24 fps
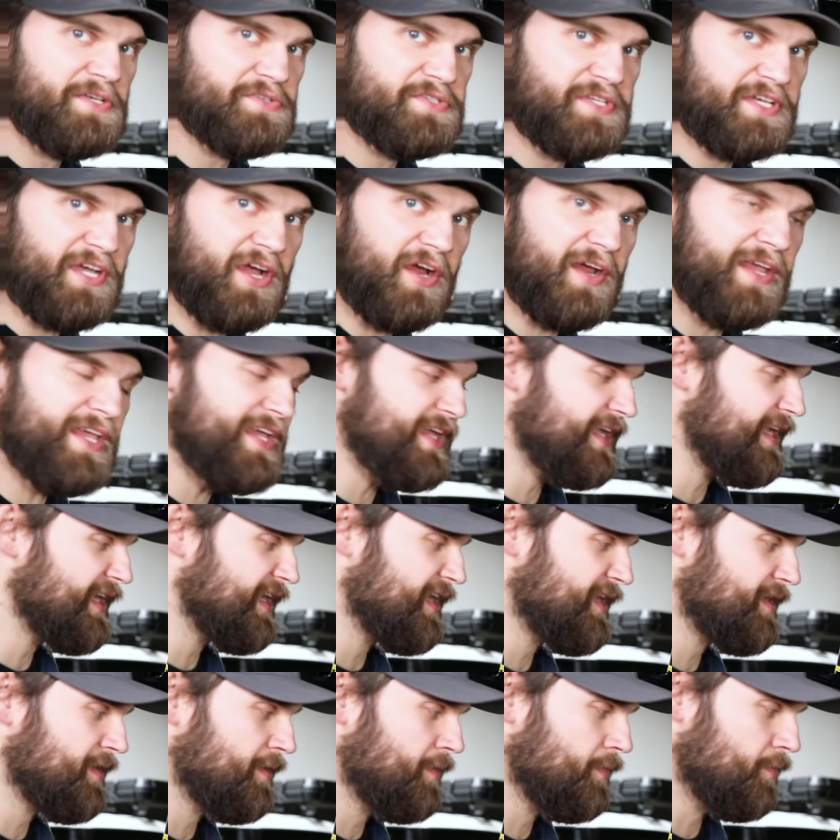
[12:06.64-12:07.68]
using our heat
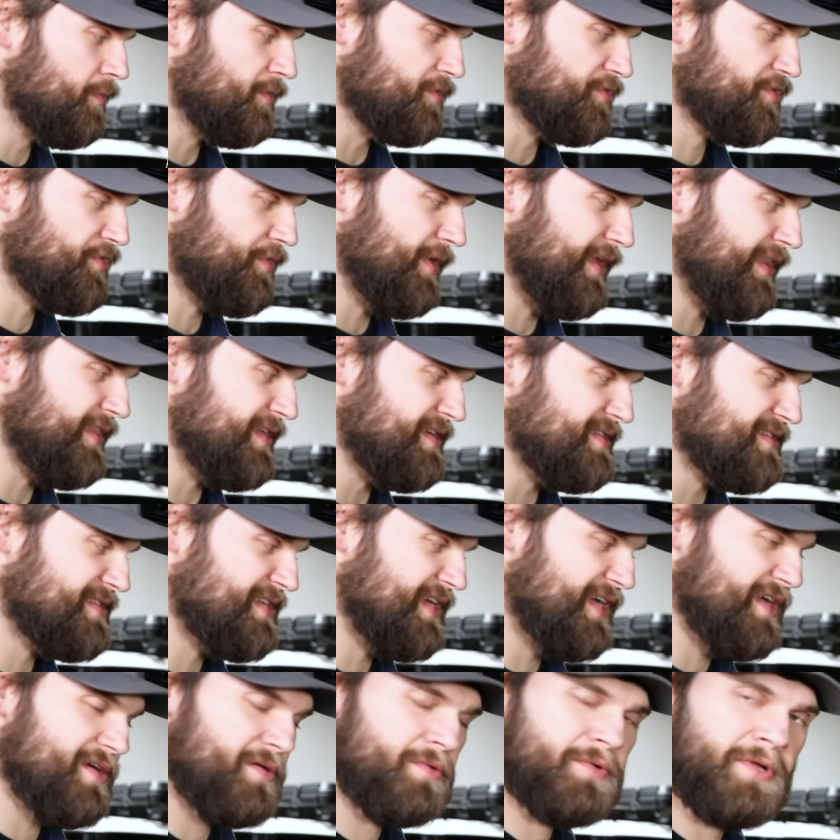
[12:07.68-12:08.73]
gun, we'll shrink this
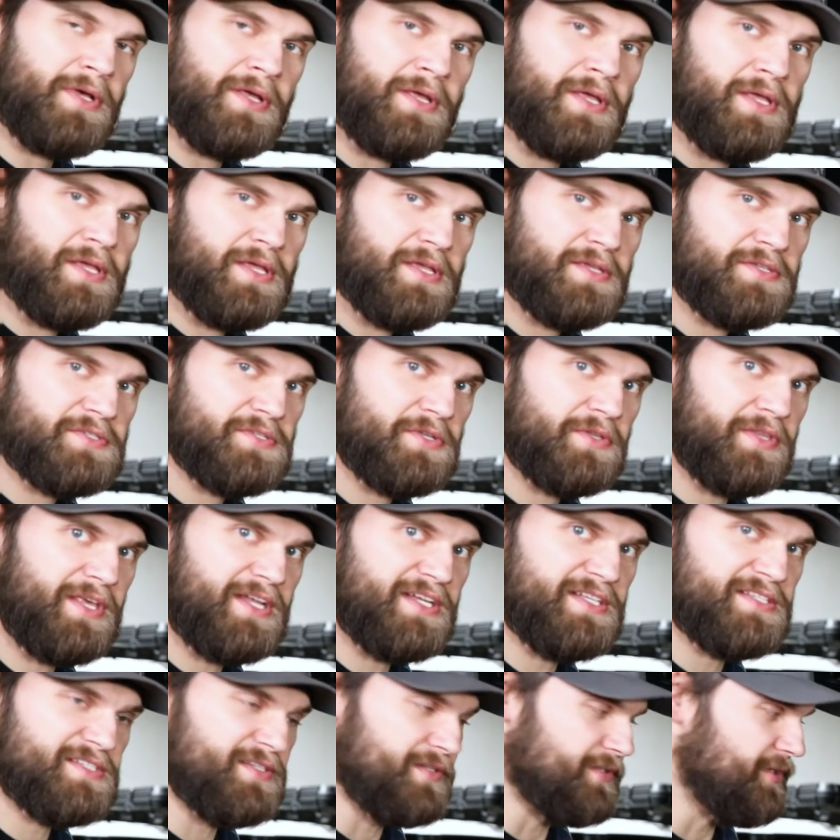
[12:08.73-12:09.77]
down so that
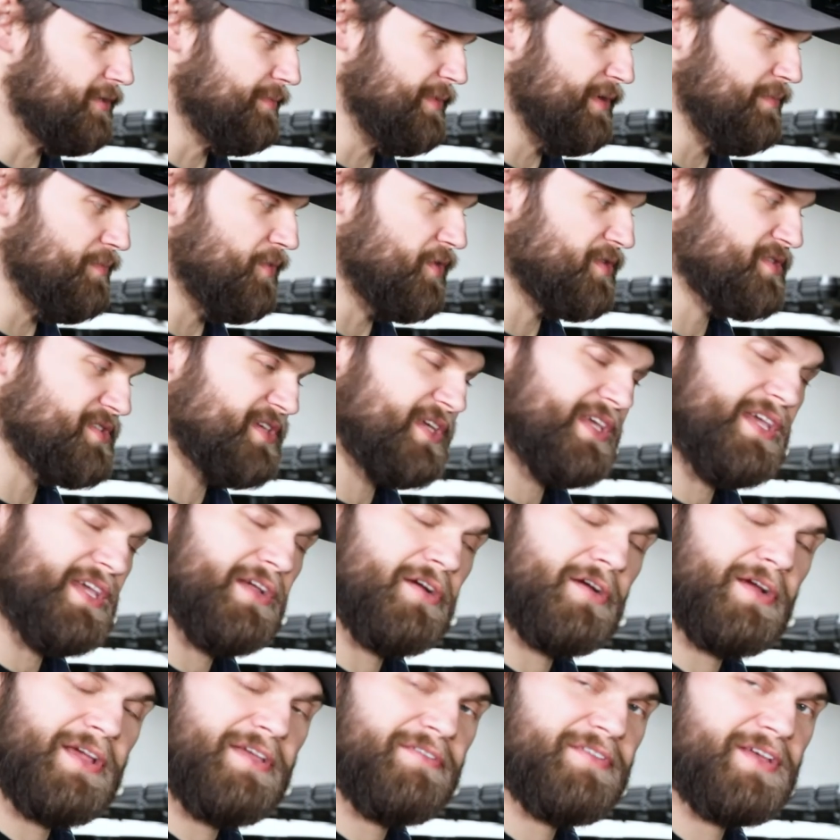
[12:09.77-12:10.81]
it's a little bit more
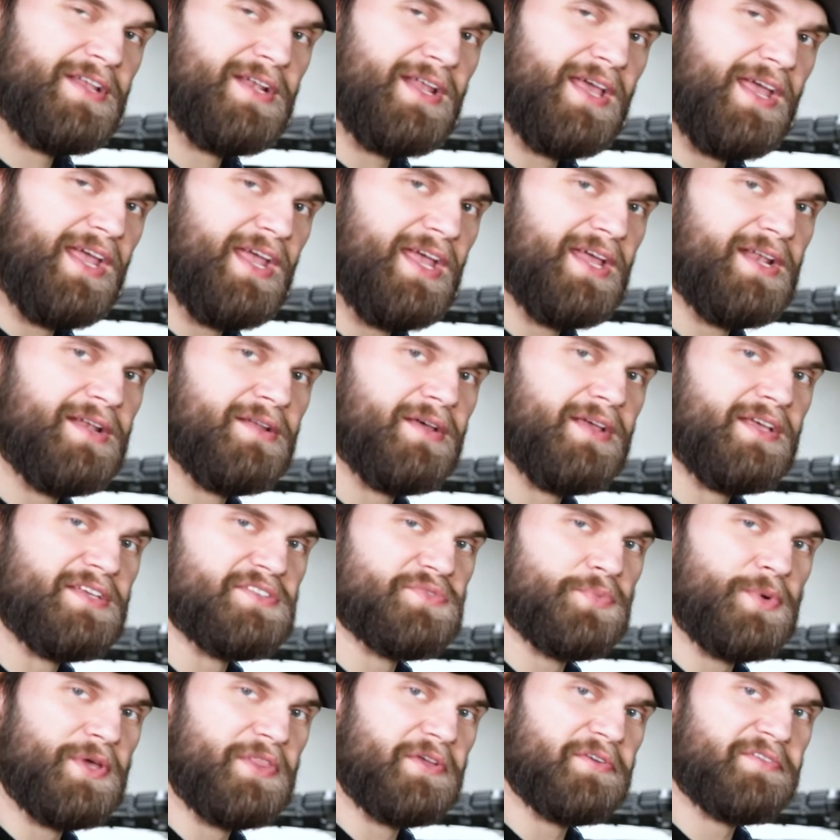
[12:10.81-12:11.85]
secure even and is
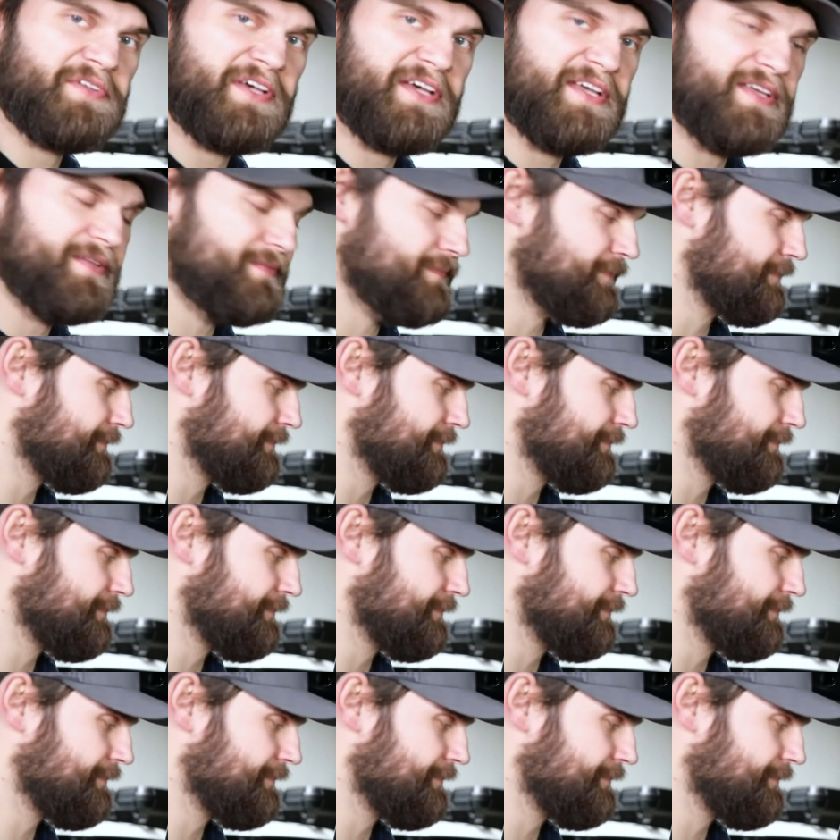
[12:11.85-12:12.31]
weather tight.